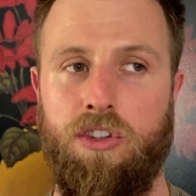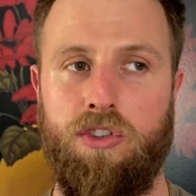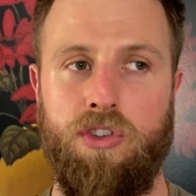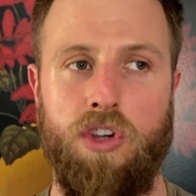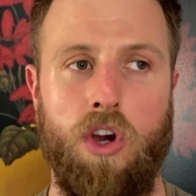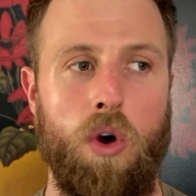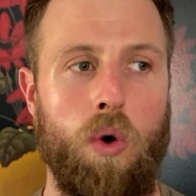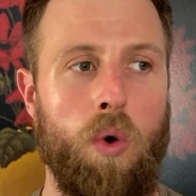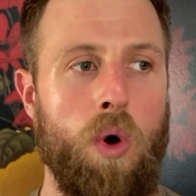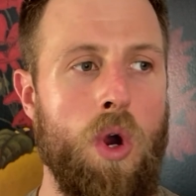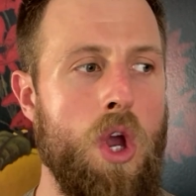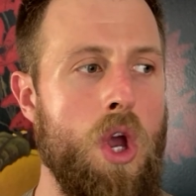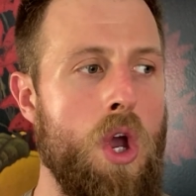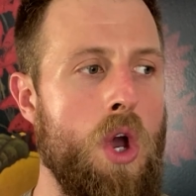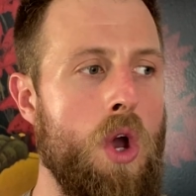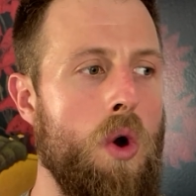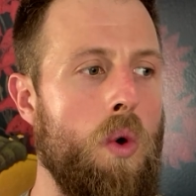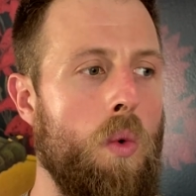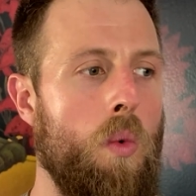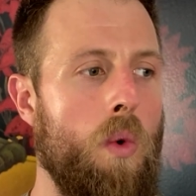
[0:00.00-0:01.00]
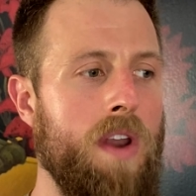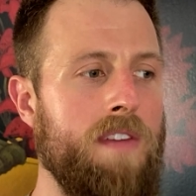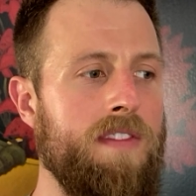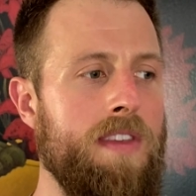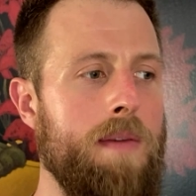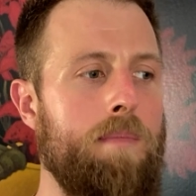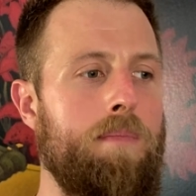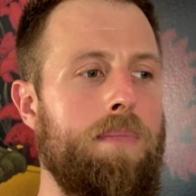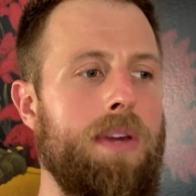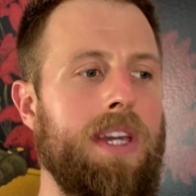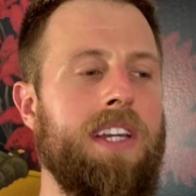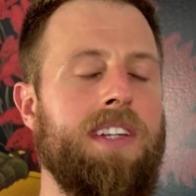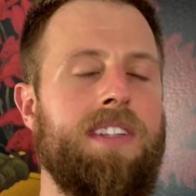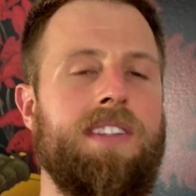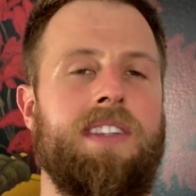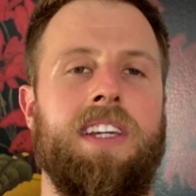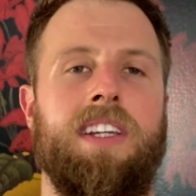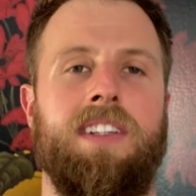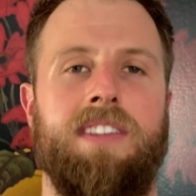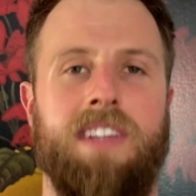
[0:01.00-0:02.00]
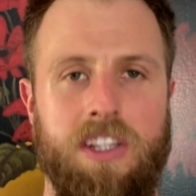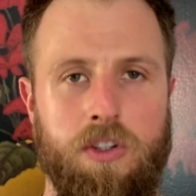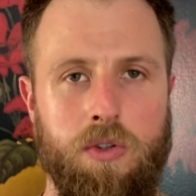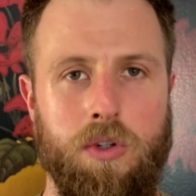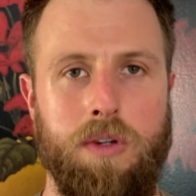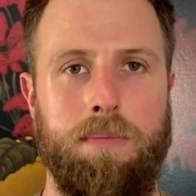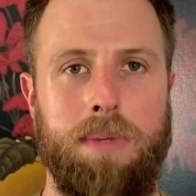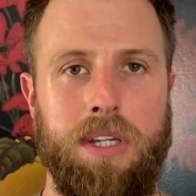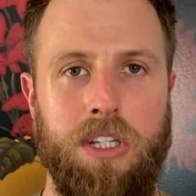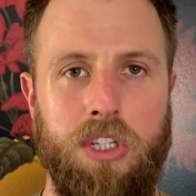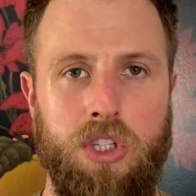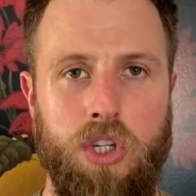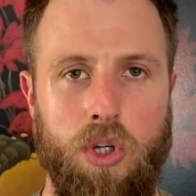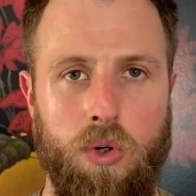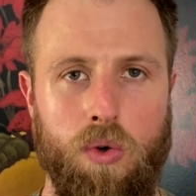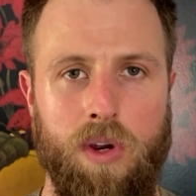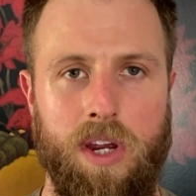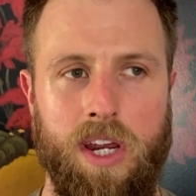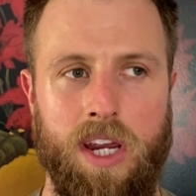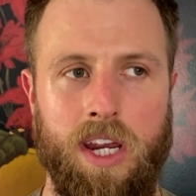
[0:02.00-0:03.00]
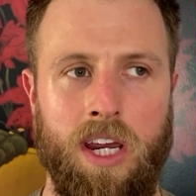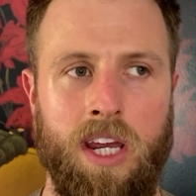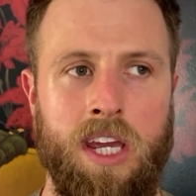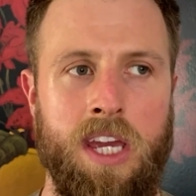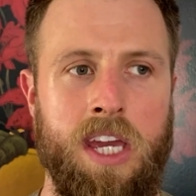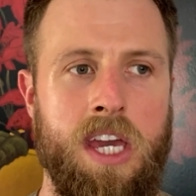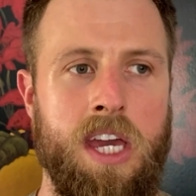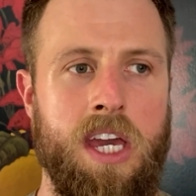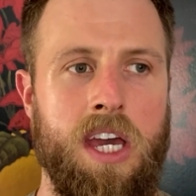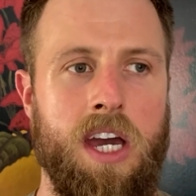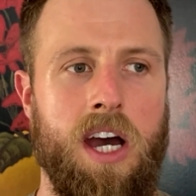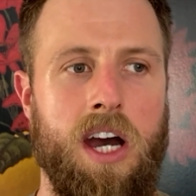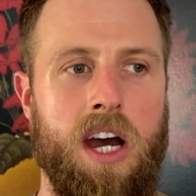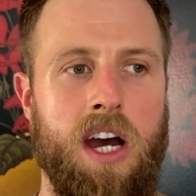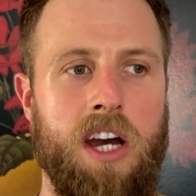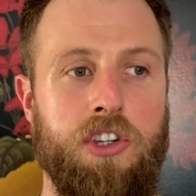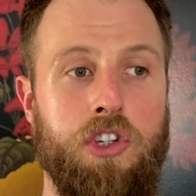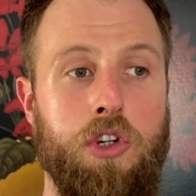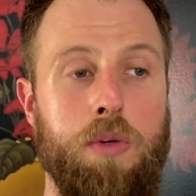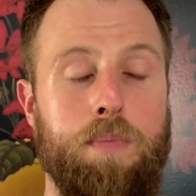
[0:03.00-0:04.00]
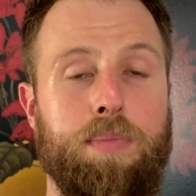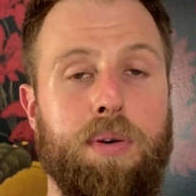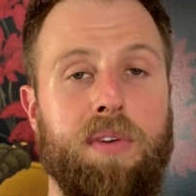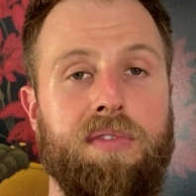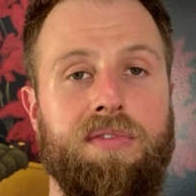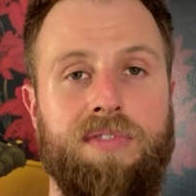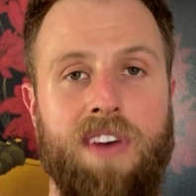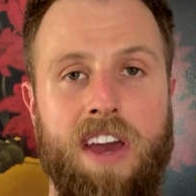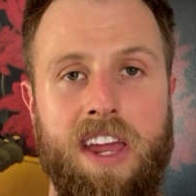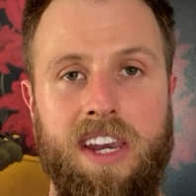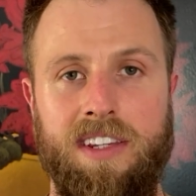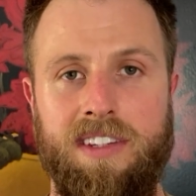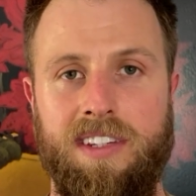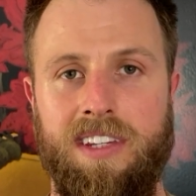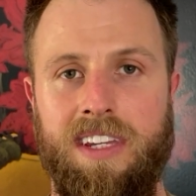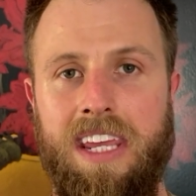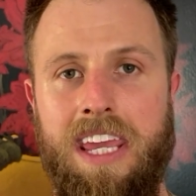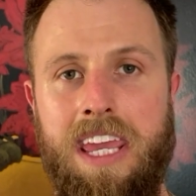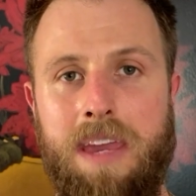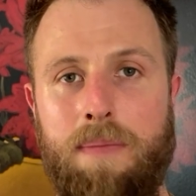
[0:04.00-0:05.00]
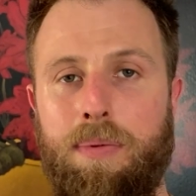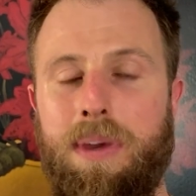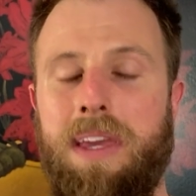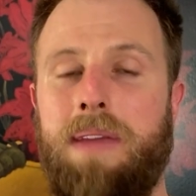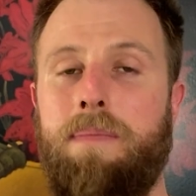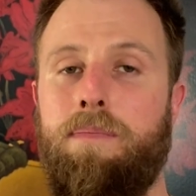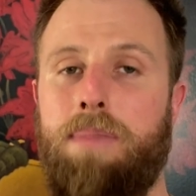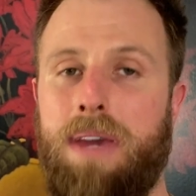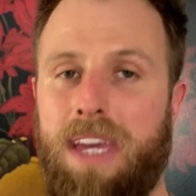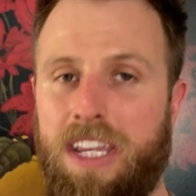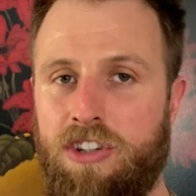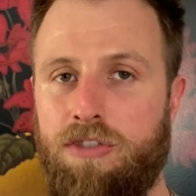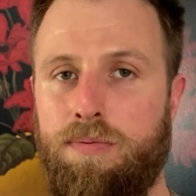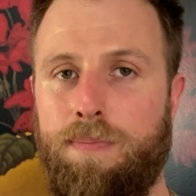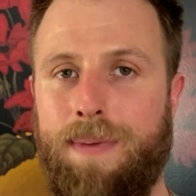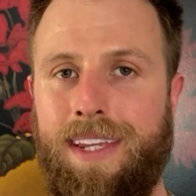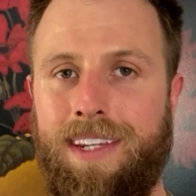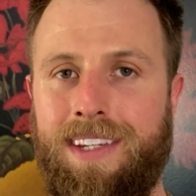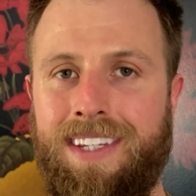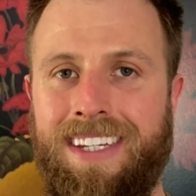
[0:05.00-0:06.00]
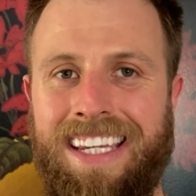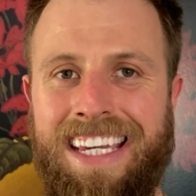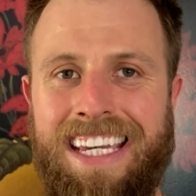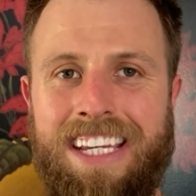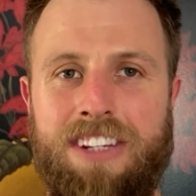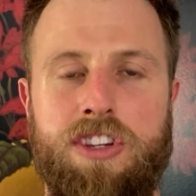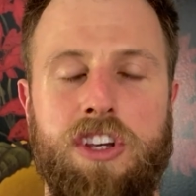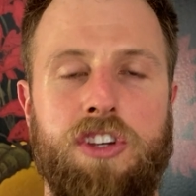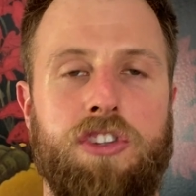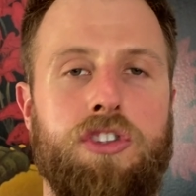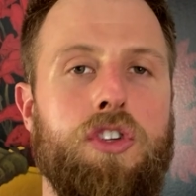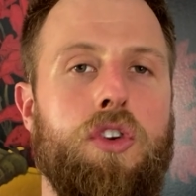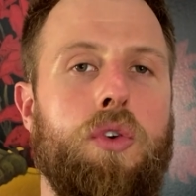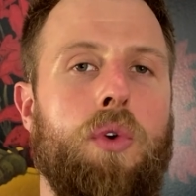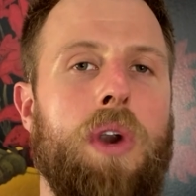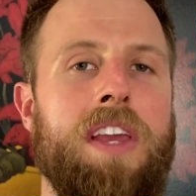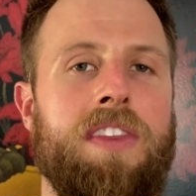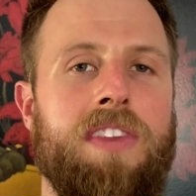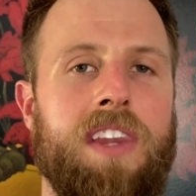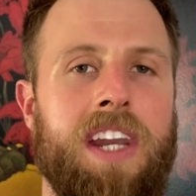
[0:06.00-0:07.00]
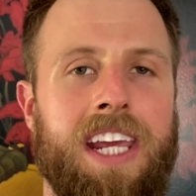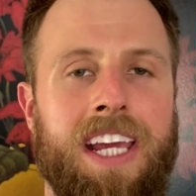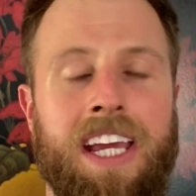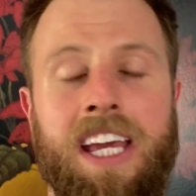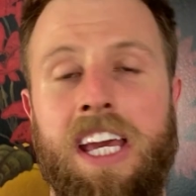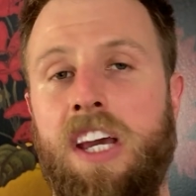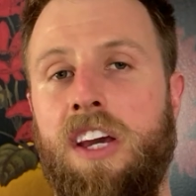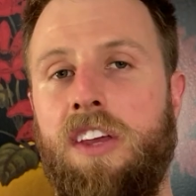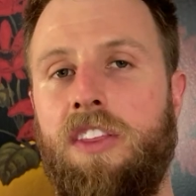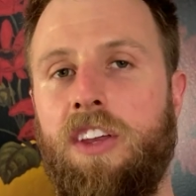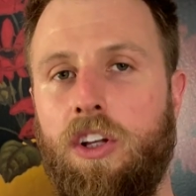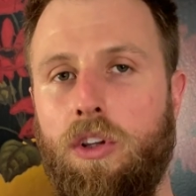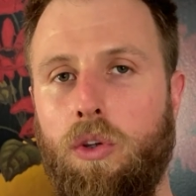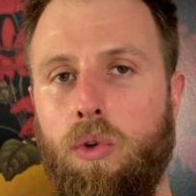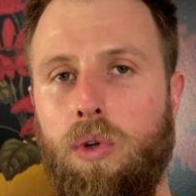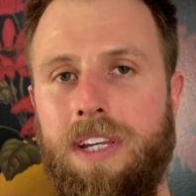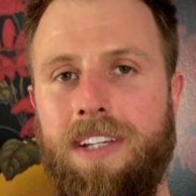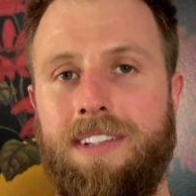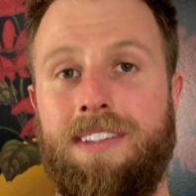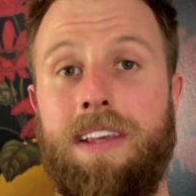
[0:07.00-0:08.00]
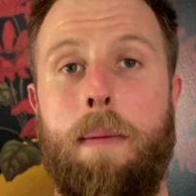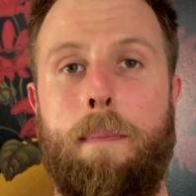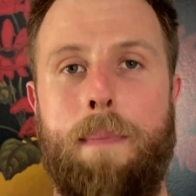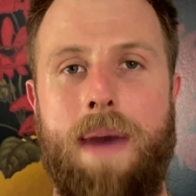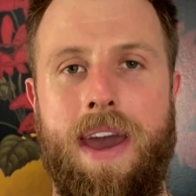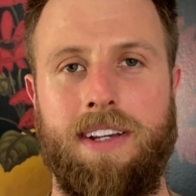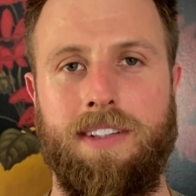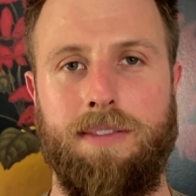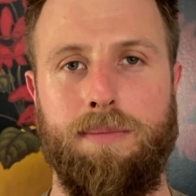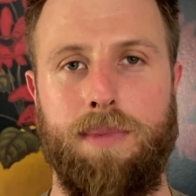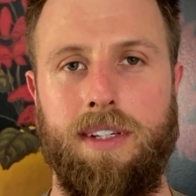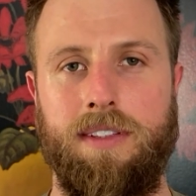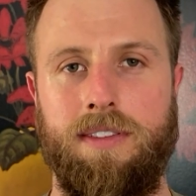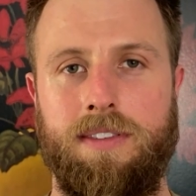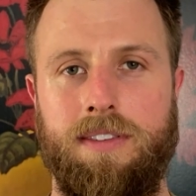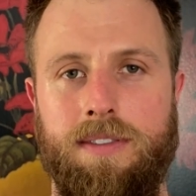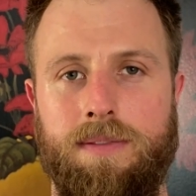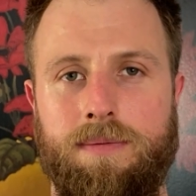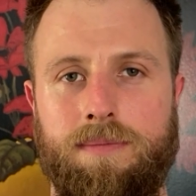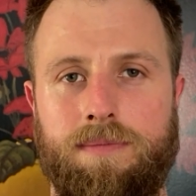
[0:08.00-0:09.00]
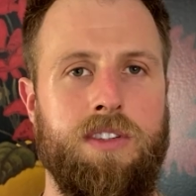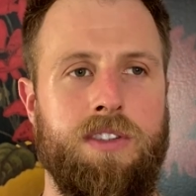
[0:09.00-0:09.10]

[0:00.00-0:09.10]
So one of the biggest things that you can be doing to prevent hip impingement is strengthening the gluteus maximus.